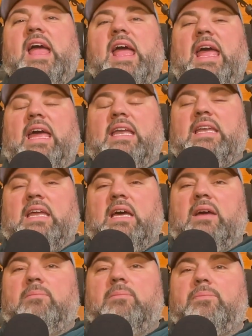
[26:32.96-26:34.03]
And,
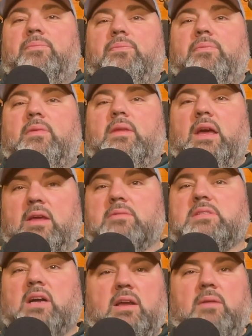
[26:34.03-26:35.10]
um, yeah, he
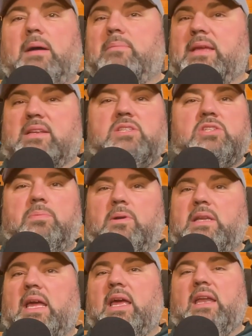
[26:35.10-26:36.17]
was talking about being super
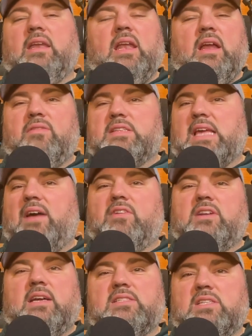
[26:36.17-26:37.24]
dead and none of his
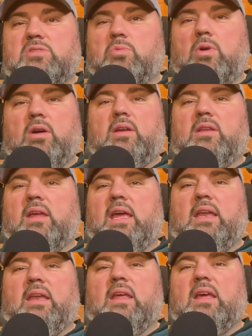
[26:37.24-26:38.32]
advertisings work.
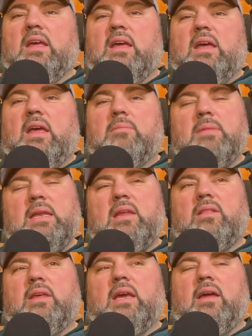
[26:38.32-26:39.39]
And
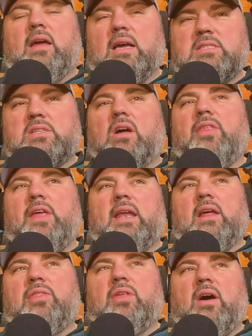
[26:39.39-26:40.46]
immediately I, I saw that and
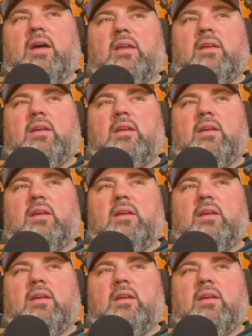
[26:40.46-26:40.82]
I thought,